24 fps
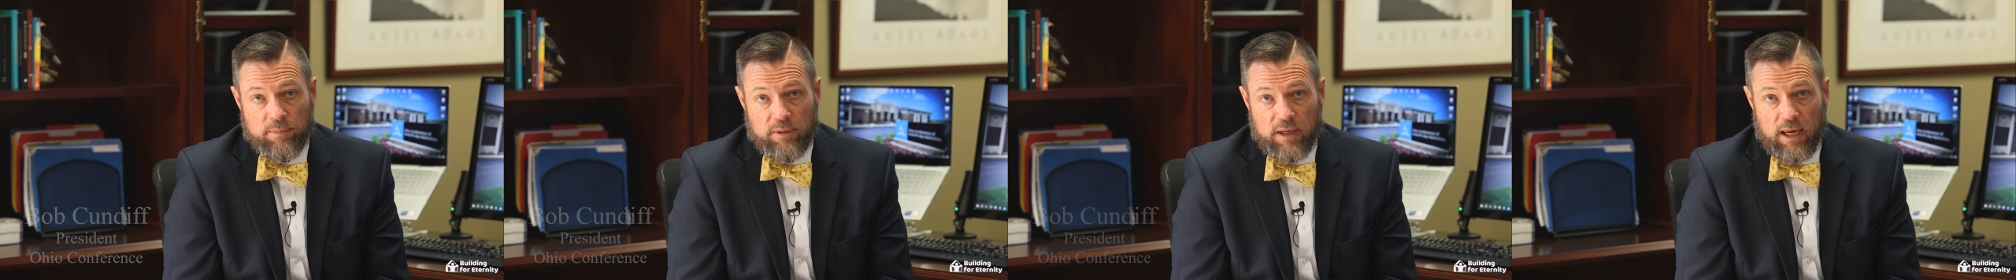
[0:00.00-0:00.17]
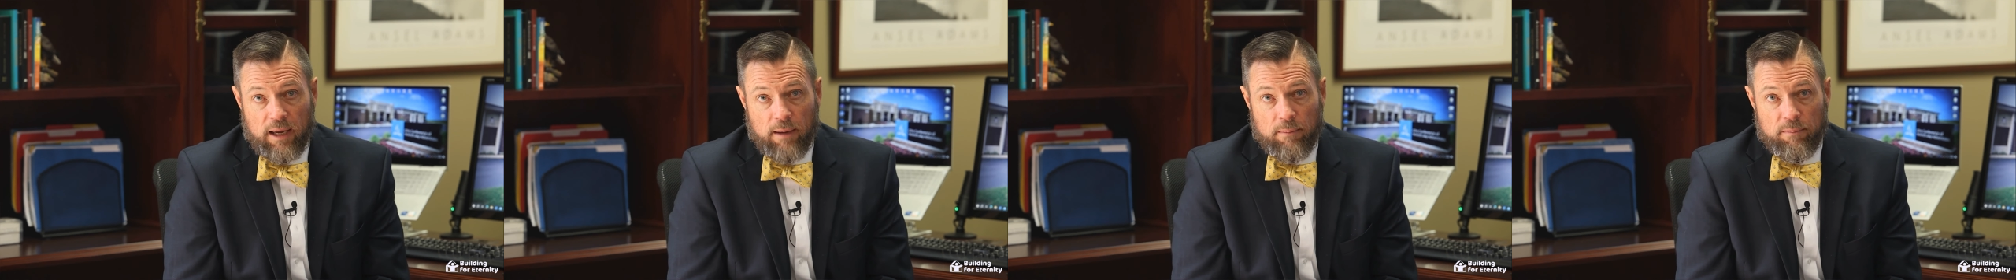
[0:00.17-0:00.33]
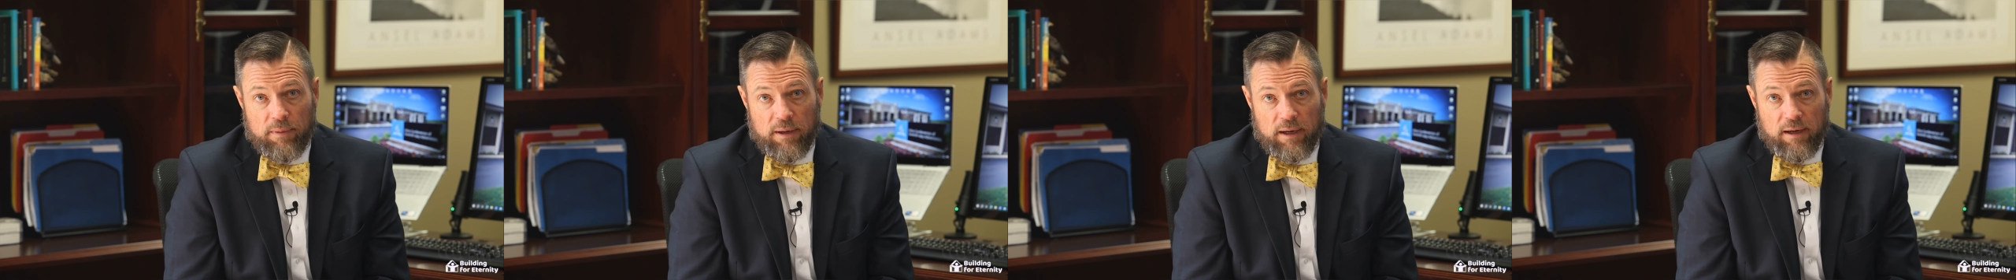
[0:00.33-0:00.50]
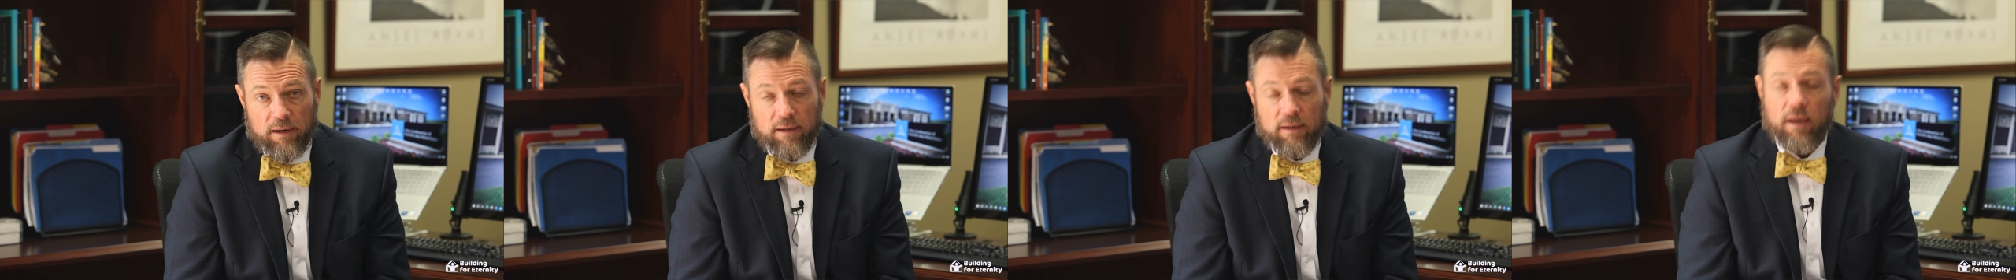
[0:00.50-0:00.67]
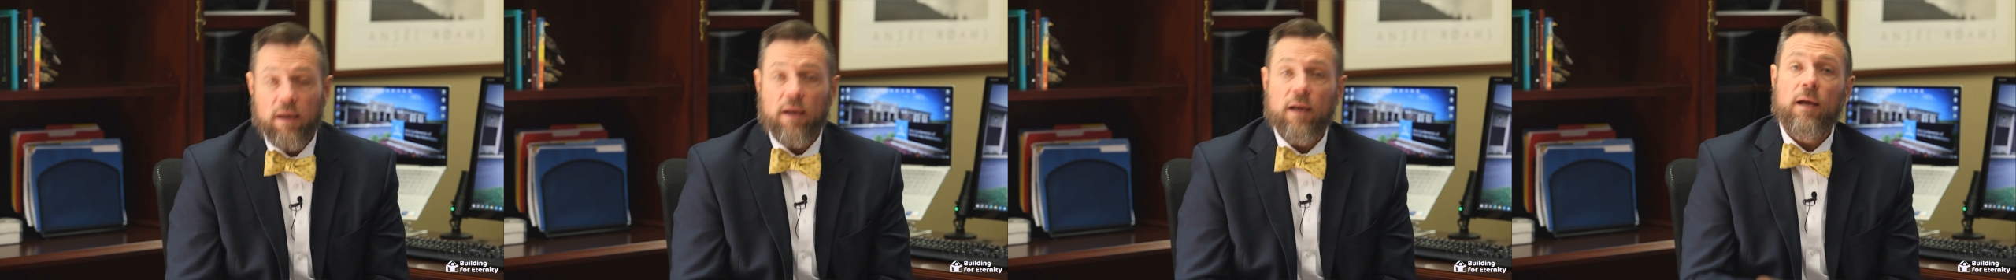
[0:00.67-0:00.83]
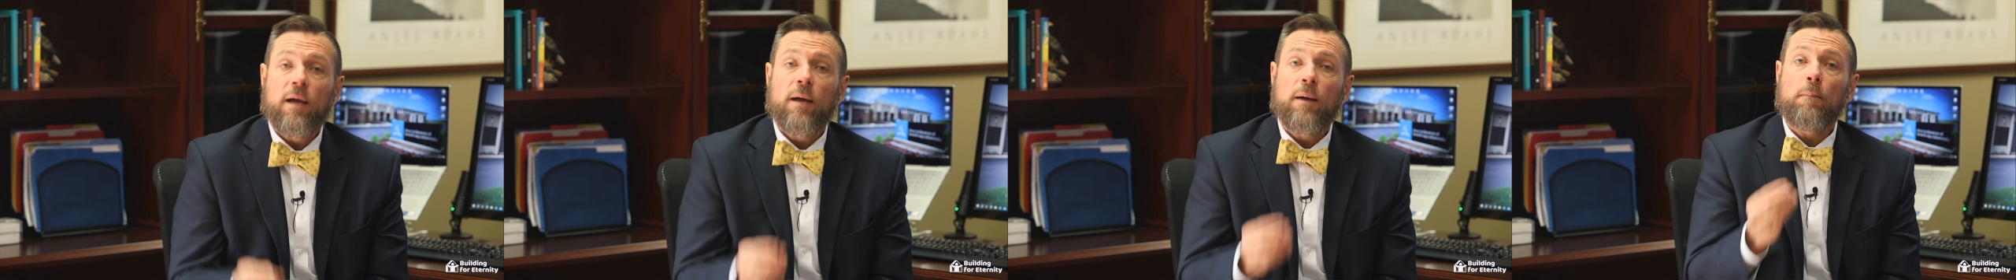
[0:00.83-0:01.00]
campaign,
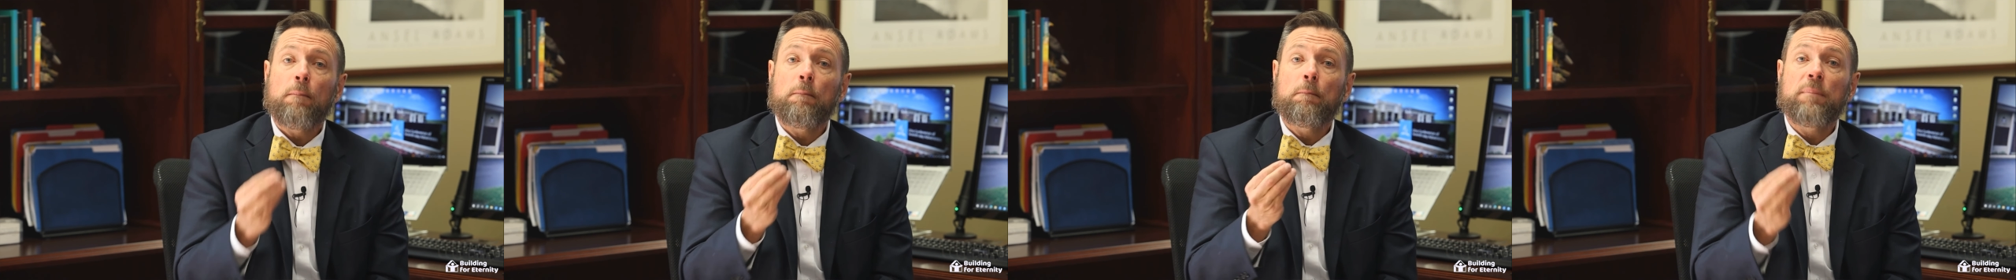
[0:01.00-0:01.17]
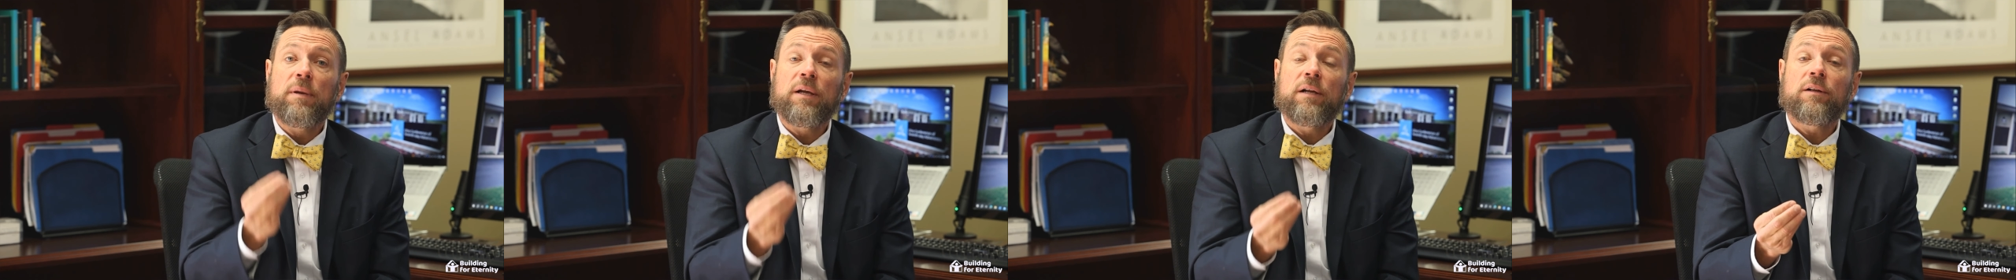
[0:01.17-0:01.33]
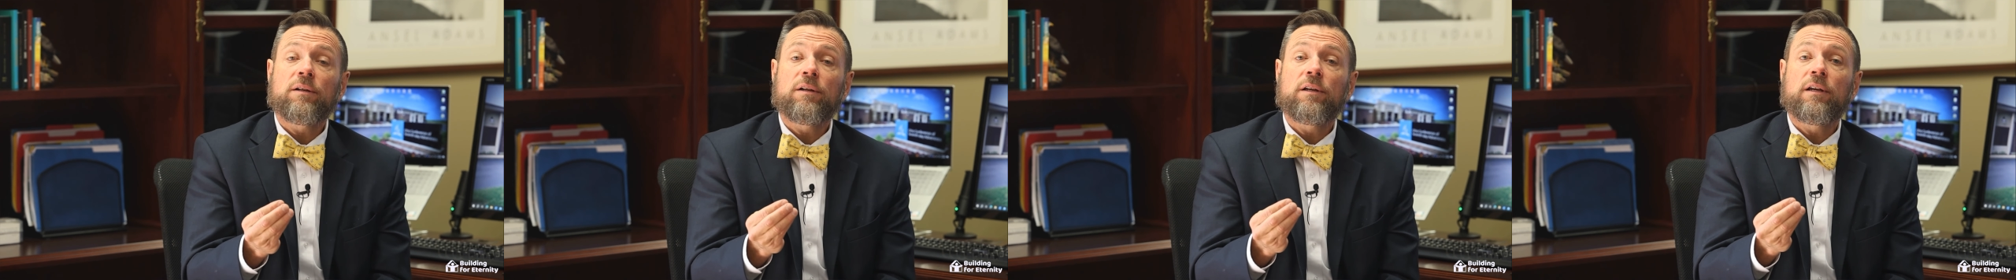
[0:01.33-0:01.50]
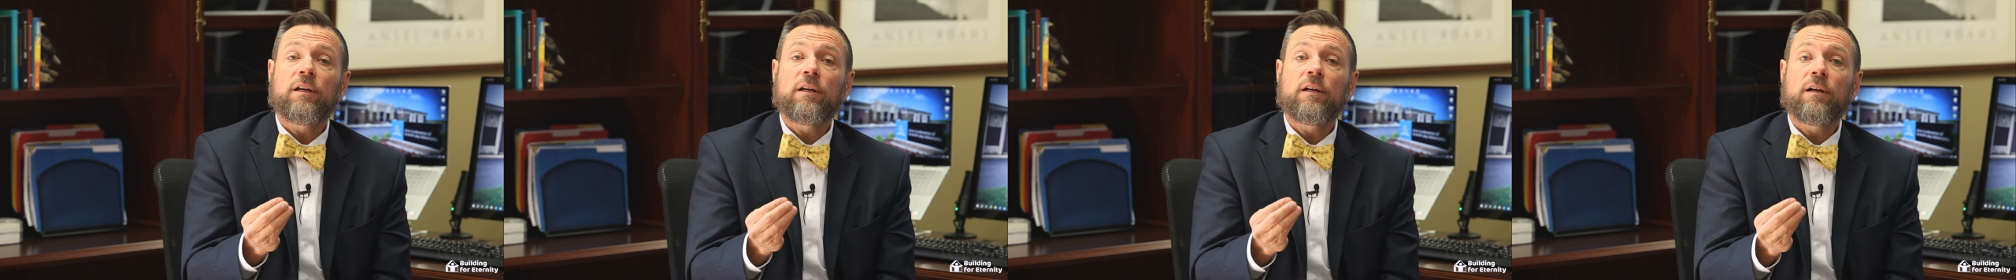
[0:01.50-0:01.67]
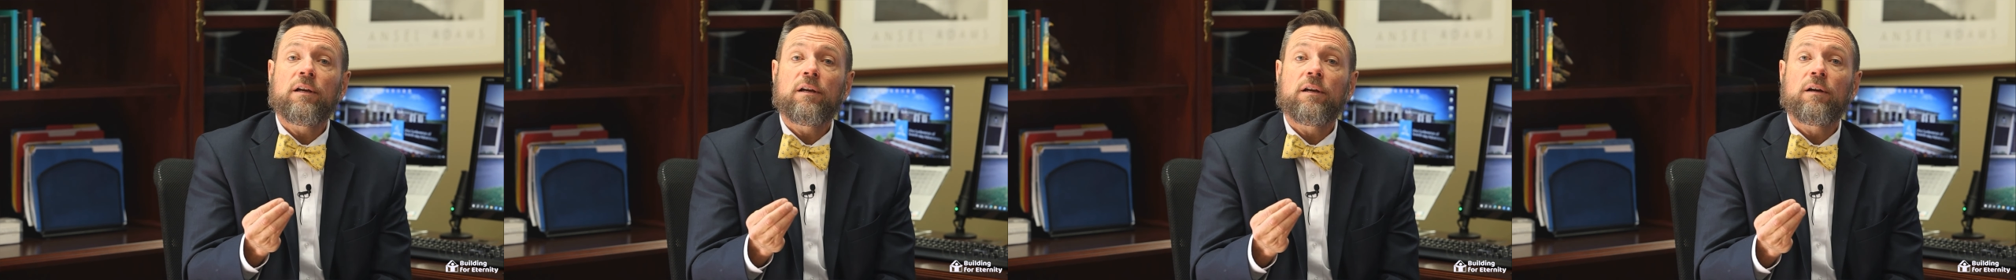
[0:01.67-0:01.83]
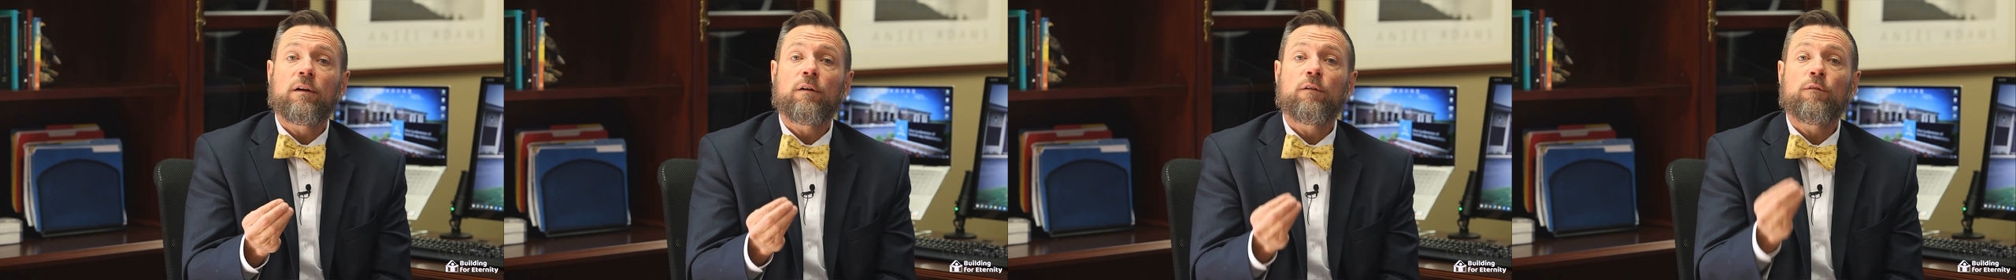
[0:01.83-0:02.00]
Building
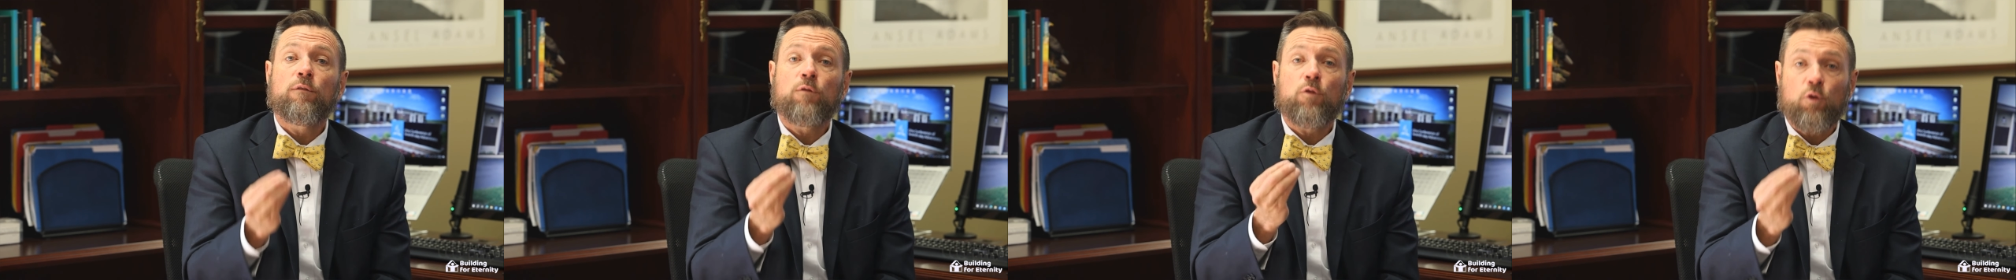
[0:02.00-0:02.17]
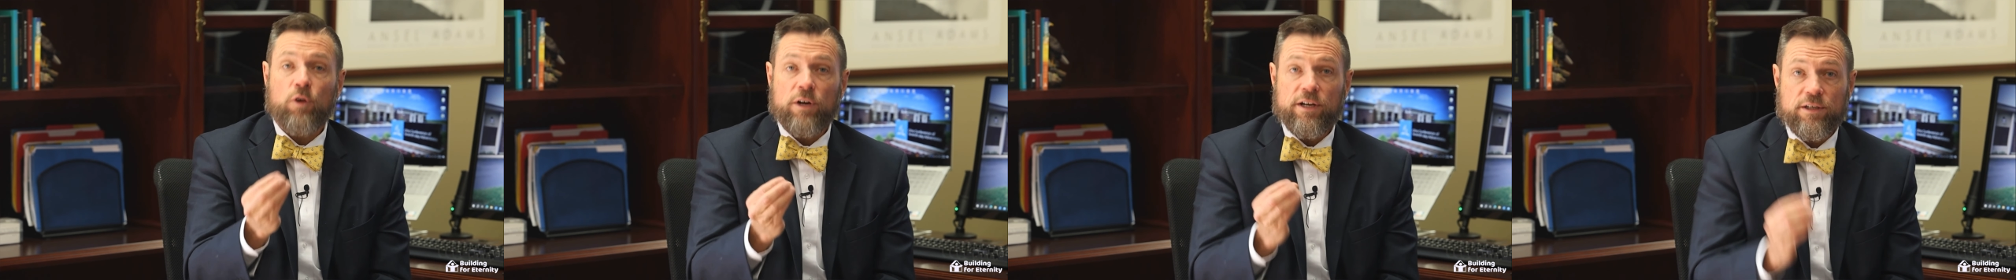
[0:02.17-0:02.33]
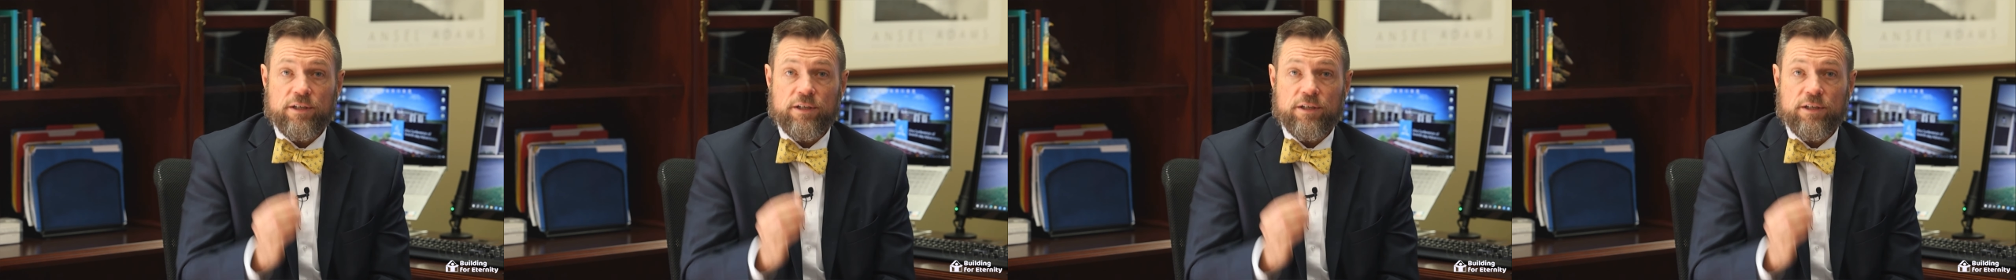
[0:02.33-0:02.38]
for